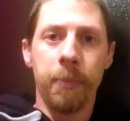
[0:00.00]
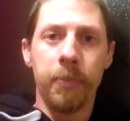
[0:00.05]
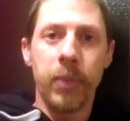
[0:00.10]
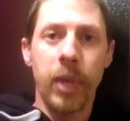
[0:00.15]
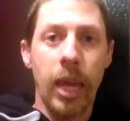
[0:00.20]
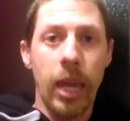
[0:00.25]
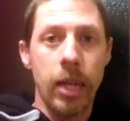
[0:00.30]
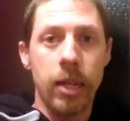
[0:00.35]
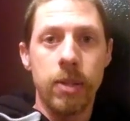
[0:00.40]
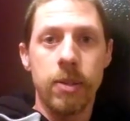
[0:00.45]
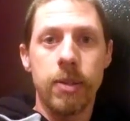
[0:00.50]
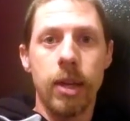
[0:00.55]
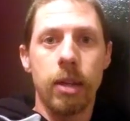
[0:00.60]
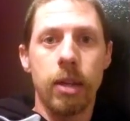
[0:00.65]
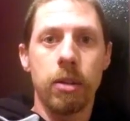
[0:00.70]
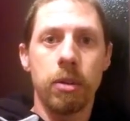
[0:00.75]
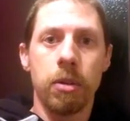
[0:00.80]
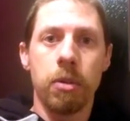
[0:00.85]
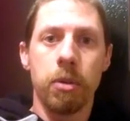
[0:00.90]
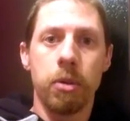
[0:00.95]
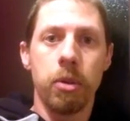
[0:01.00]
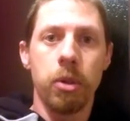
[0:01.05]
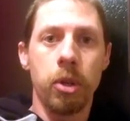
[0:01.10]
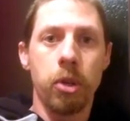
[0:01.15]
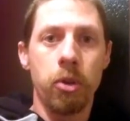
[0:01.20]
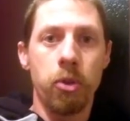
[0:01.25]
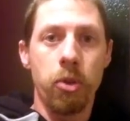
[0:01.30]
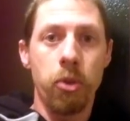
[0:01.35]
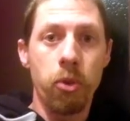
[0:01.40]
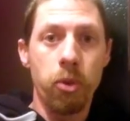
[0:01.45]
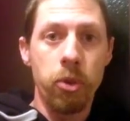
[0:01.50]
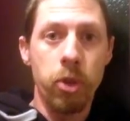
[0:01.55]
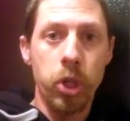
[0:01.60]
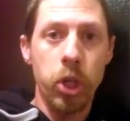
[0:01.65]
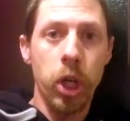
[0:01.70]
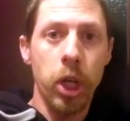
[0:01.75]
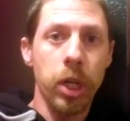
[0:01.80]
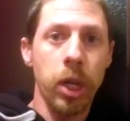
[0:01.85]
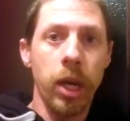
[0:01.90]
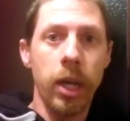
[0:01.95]
Enzan, through the
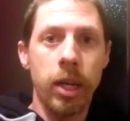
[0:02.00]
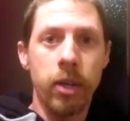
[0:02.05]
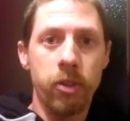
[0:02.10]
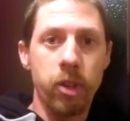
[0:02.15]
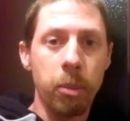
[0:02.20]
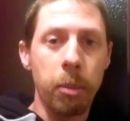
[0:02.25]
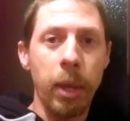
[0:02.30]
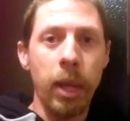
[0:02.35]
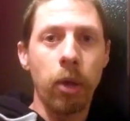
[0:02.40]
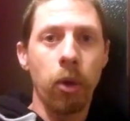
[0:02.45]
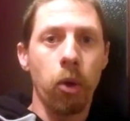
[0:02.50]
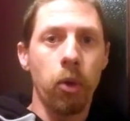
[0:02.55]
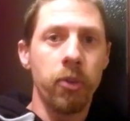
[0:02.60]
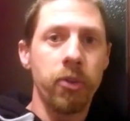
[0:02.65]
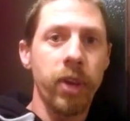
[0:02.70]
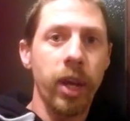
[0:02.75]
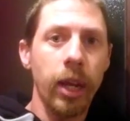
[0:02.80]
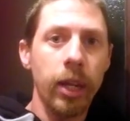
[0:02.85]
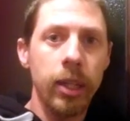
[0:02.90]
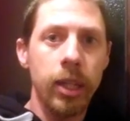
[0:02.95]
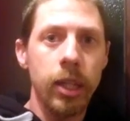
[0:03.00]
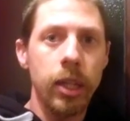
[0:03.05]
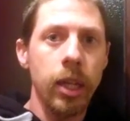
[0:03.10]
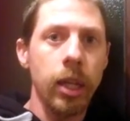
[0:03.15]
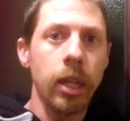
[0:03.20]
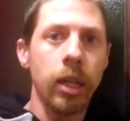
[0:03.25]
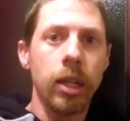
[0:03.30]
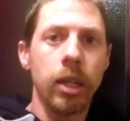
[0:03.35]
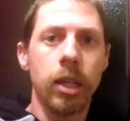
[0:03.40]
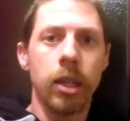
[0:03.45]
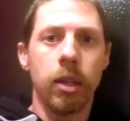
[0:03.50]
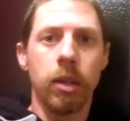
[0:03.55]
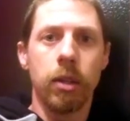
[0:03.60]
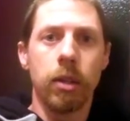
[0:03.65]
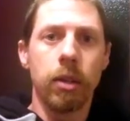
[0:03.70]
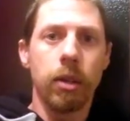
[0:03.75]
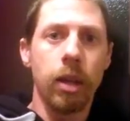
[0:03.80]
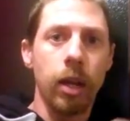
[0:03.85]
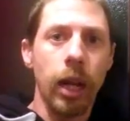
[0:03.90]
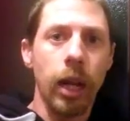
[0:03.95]
shinai as they make contact and they
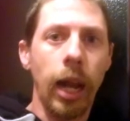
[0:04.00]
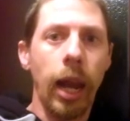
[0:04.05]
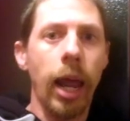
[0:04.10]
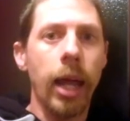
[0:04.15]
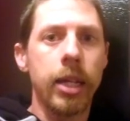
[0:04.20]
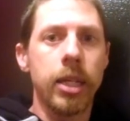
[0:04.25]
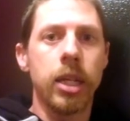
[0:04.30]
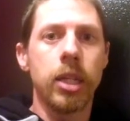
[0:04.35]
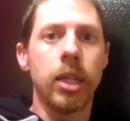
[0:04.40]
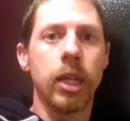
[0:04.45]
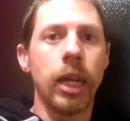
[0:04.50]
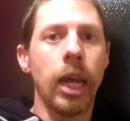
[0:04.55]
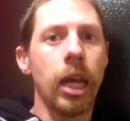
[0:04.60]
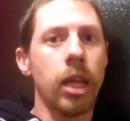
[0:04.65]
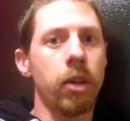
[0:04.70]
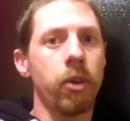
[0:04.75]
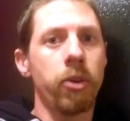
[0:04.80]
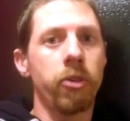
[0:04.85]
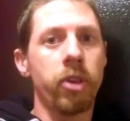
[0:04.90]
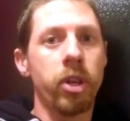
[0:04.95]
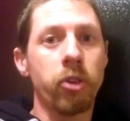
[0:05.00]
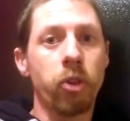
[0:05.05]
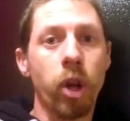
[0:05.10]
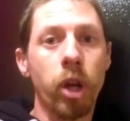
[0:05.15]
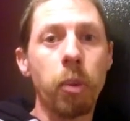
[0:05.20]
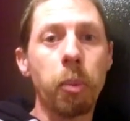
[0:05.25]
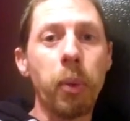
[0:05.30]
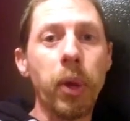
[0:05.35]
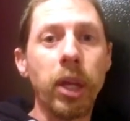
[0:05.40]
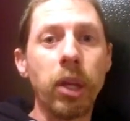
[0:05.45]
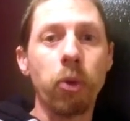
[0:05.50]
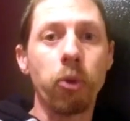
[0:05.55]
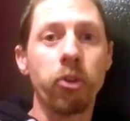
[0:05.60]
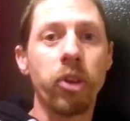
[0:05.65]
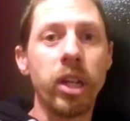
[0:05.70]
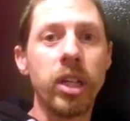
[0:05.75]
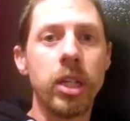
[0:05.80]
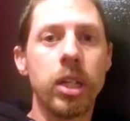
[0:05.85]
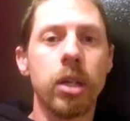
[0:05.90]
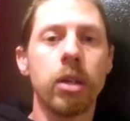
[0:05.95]
kind of clatter together as they try to break your
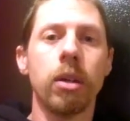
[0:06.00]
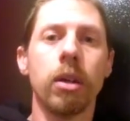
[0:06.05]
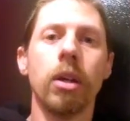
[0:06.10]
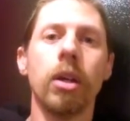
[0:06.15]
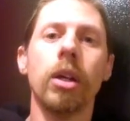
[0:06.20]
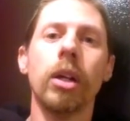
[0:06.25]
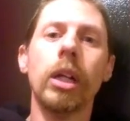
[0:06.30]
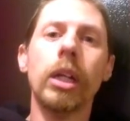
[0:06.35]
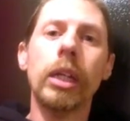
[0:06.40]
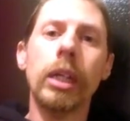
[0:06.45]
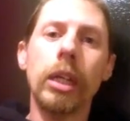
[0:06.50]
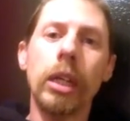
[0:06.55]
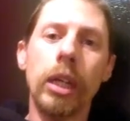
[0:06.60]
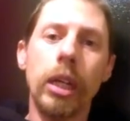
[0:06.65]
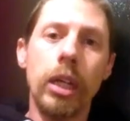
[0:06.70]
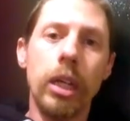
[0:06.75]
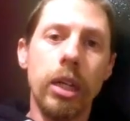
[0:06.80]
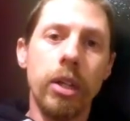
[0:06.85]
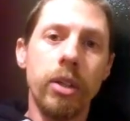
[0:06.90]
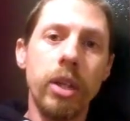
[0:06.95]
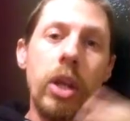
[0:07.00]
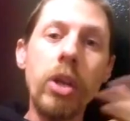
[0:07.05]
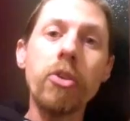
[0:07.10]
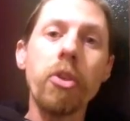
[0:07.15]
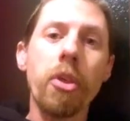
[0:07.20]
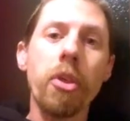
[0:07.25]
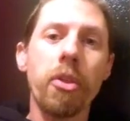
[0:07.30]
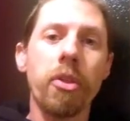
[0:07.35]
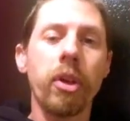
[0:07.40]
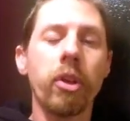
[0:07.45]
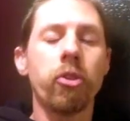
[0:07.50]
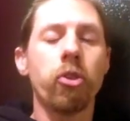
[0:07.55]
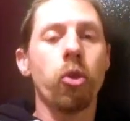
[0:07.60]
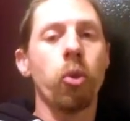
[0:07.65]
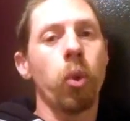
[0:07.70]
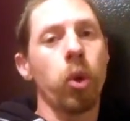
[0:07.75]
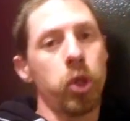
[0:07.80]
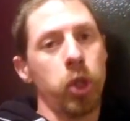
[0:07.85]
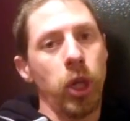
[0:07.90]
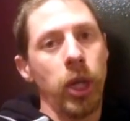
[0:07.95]
center. These are the things you're
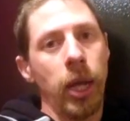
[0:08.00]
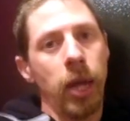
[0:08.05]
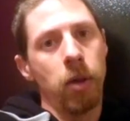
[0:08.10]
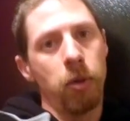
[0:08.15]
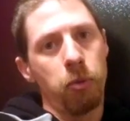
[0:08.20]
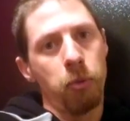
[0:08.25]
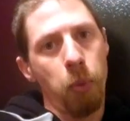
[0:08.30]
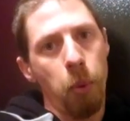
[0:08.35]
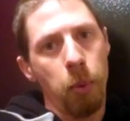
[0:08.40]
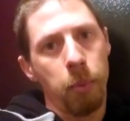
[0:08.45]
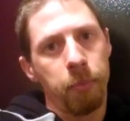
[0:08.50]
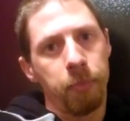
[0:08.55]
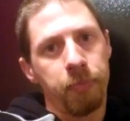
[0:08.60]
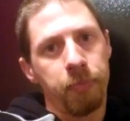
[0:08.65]
watching out for.